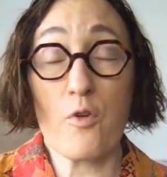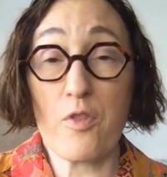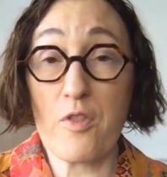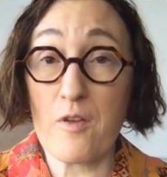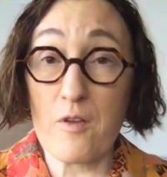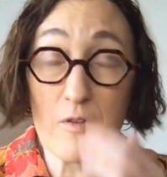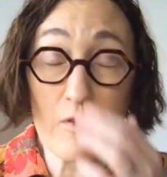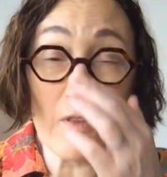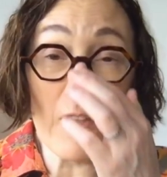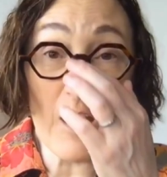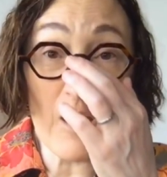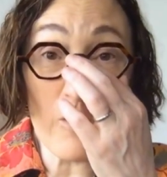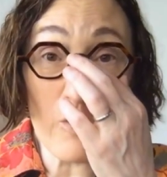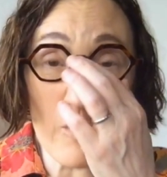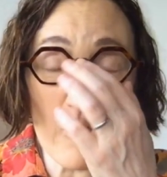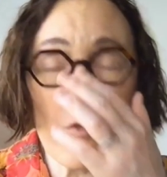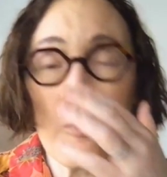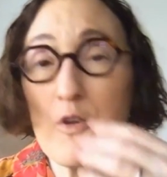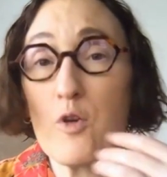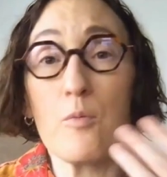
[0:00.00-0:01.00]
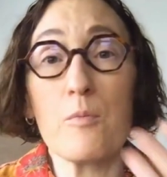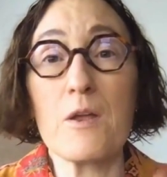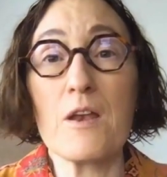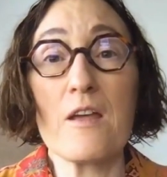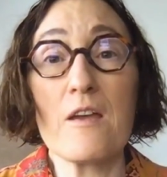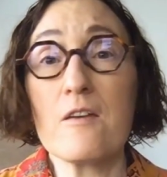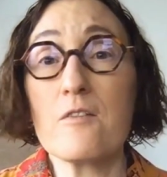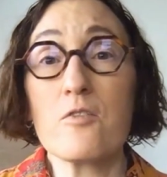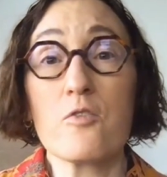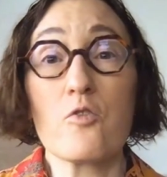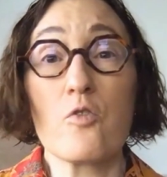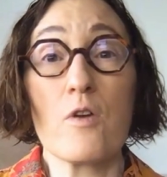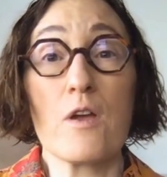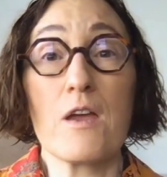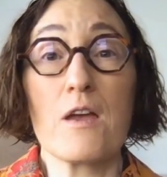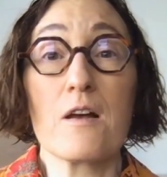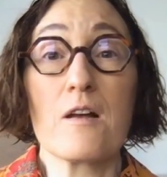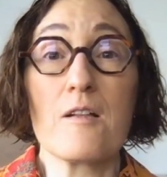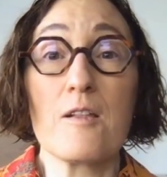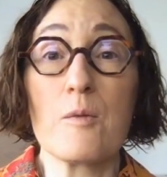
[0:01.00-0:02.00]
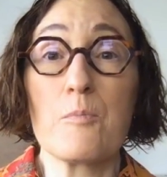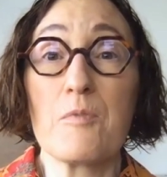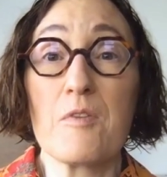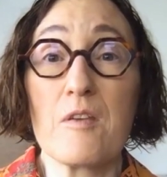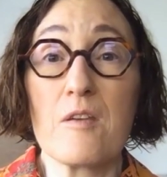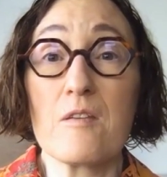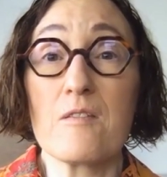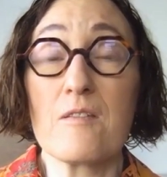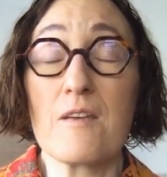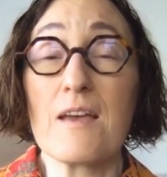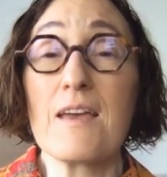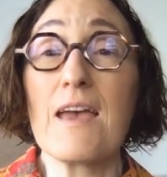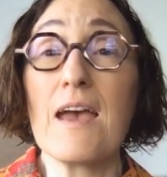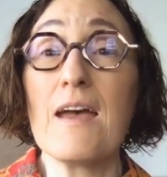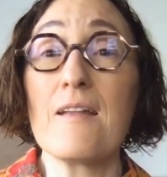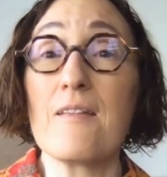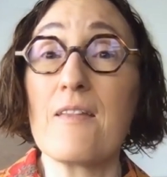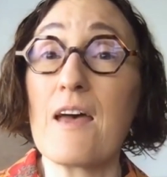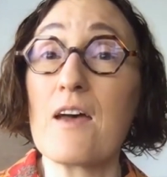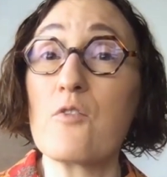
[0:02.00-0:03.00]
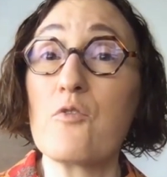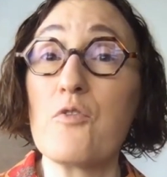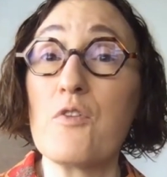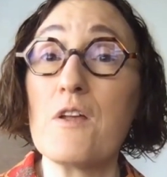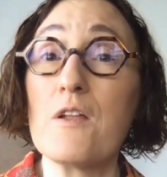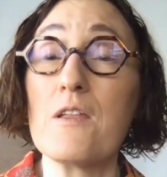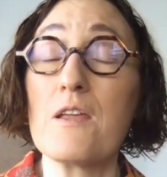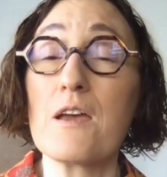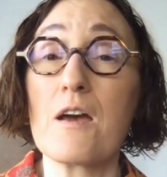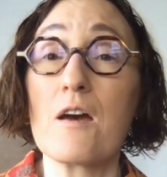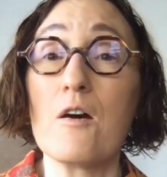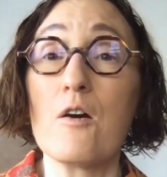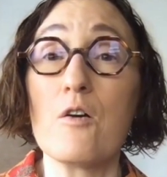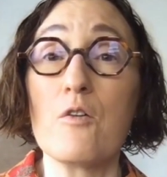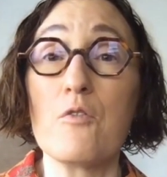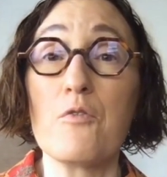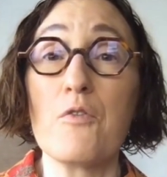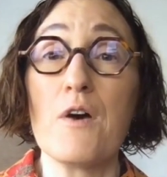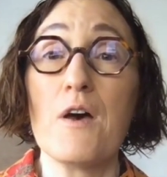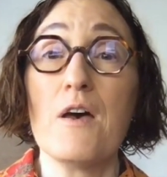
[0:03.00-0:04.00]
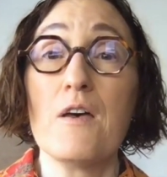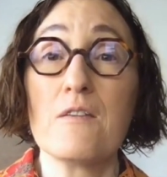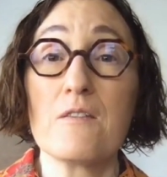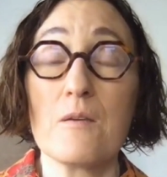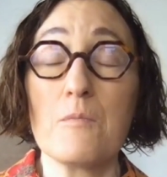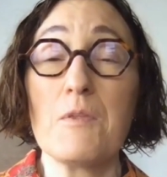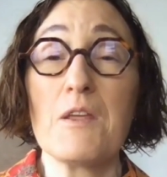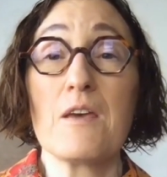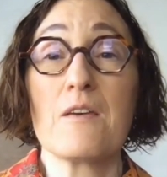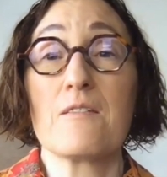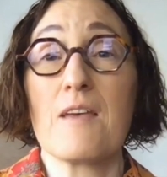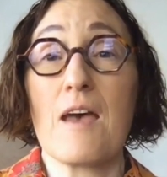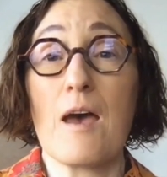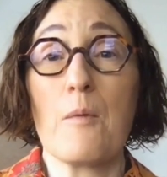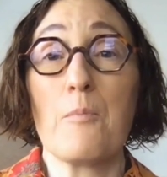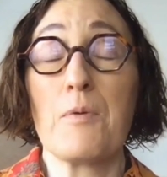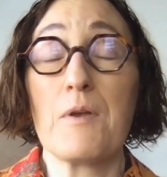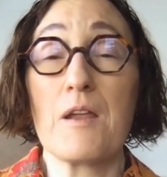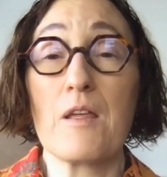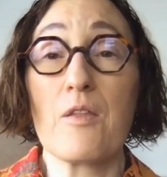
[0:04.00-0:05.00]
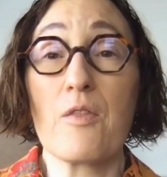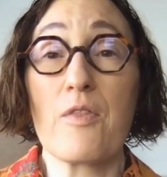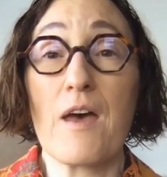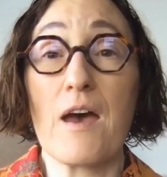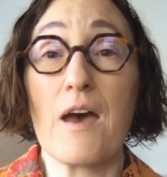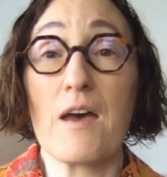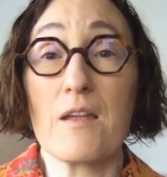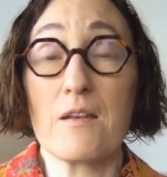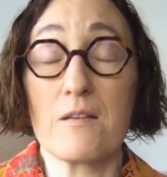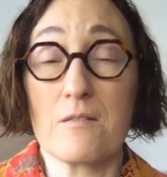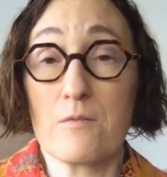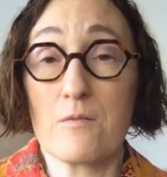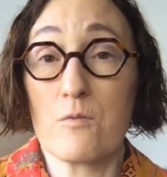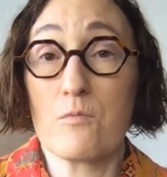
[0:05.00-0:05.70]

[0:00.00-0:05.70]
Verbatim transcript: the length of human history, eclipses, again, that feeling of something is happening that,